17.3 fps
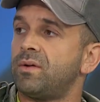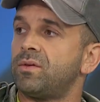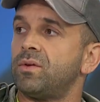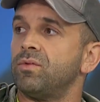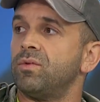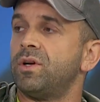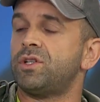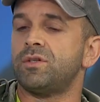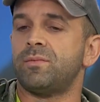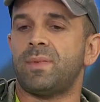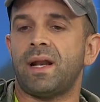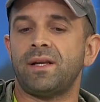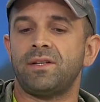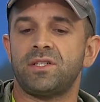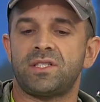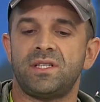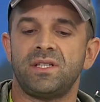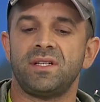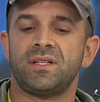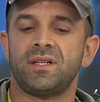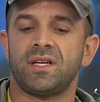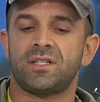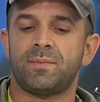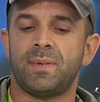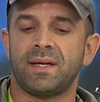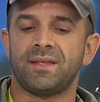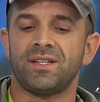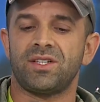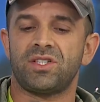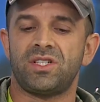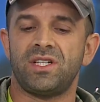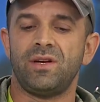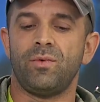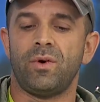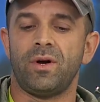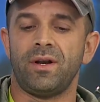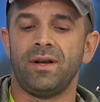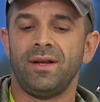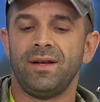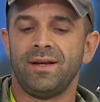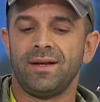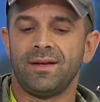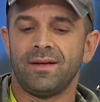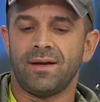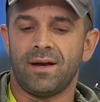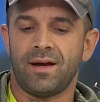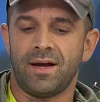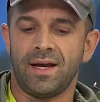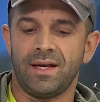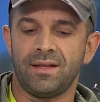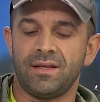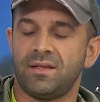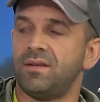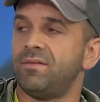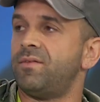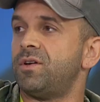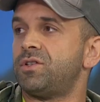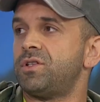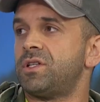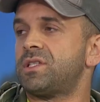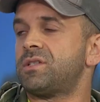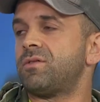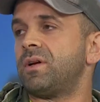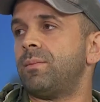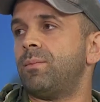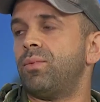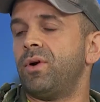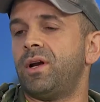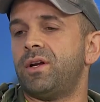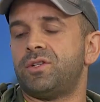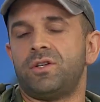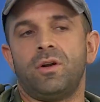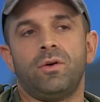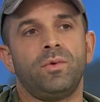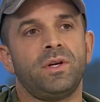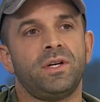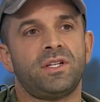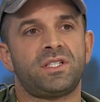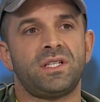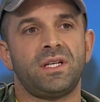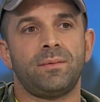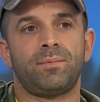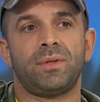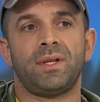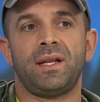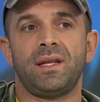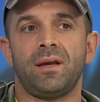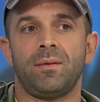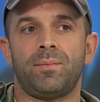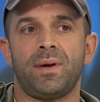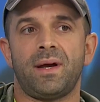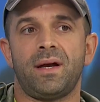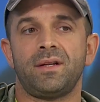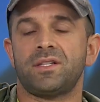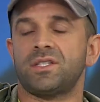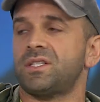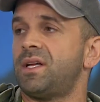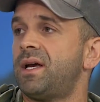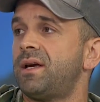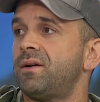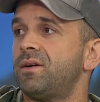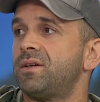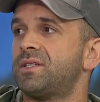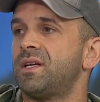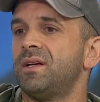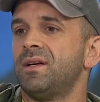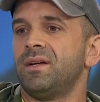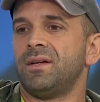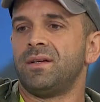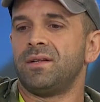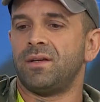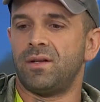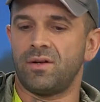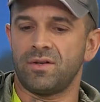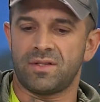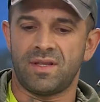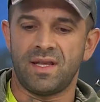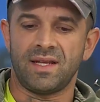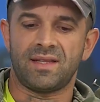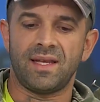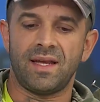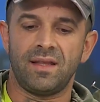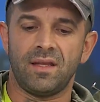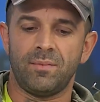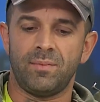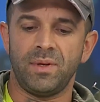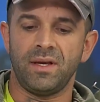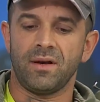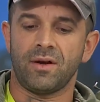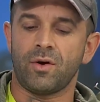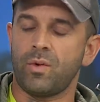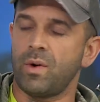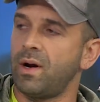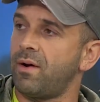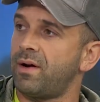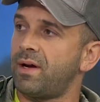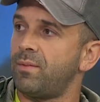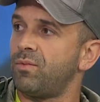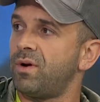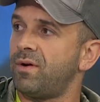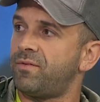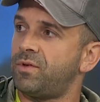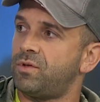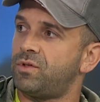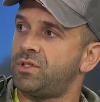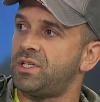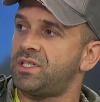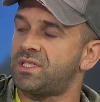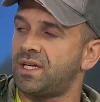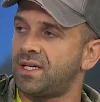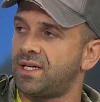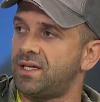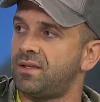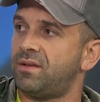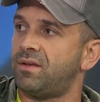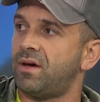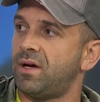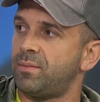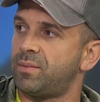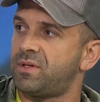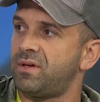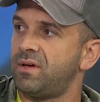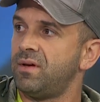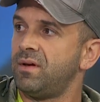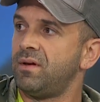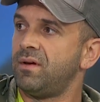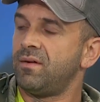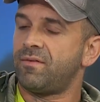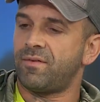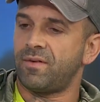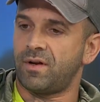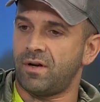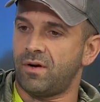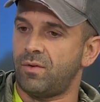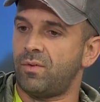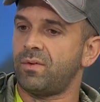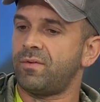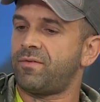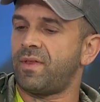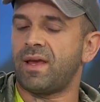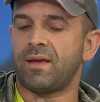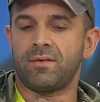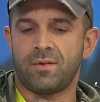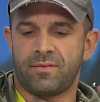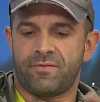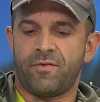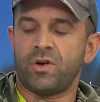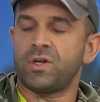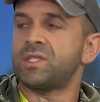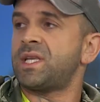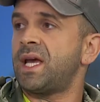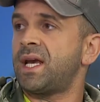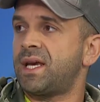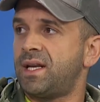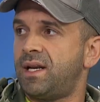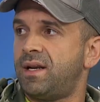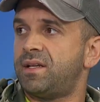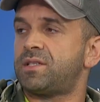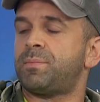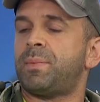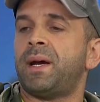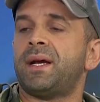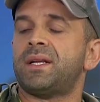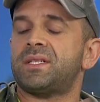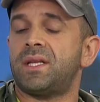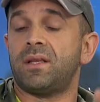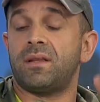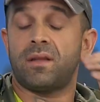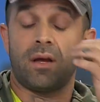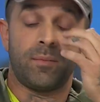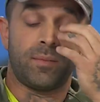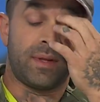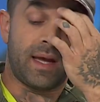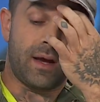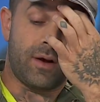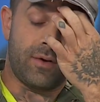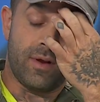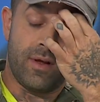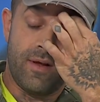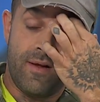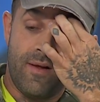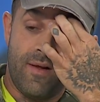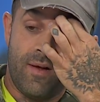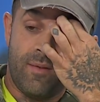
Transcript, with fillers: throughout the region, but I just didn't expect to see one uh, at the Division Street Bridge. You know, we had seen plenty of pond sliders, you know, they tend to be aquarium refugees. They get dumped. Oh, you know, they, oh, first taken in as yeah, pets yeah. and dumped out.